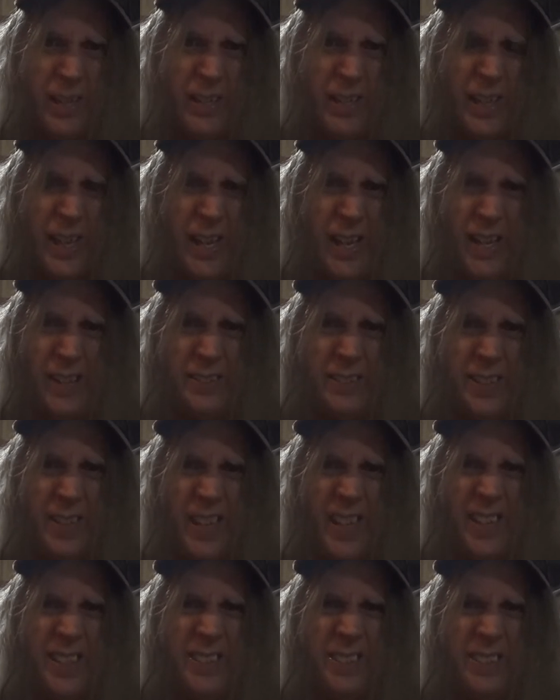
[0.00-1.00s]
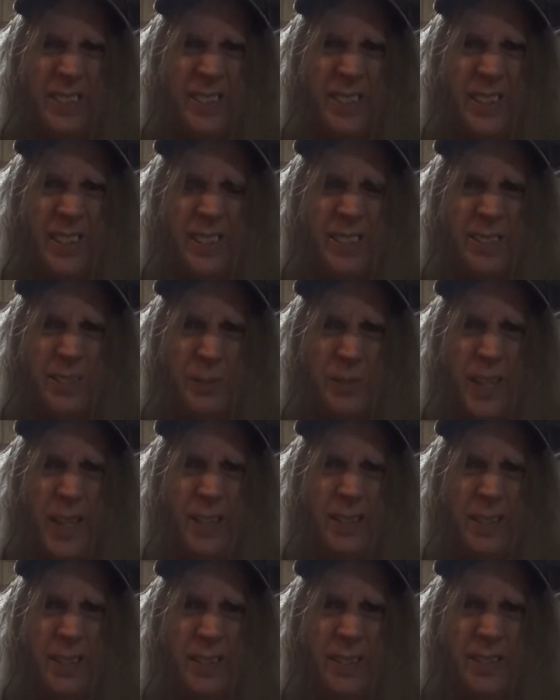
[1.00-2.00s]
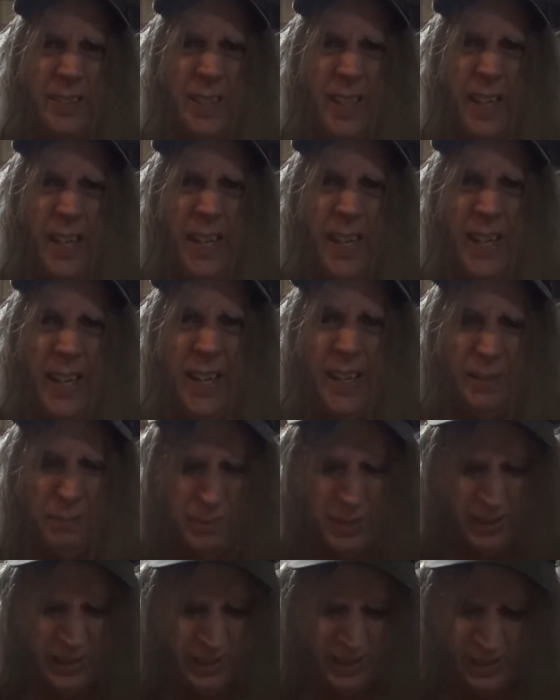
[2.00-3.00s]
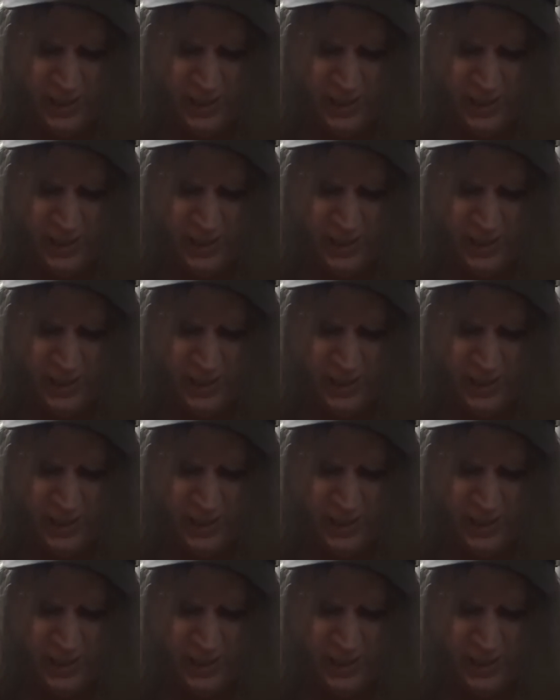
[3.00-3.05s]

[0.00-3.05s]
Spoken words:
he has that I can see is the fact that he's gay. But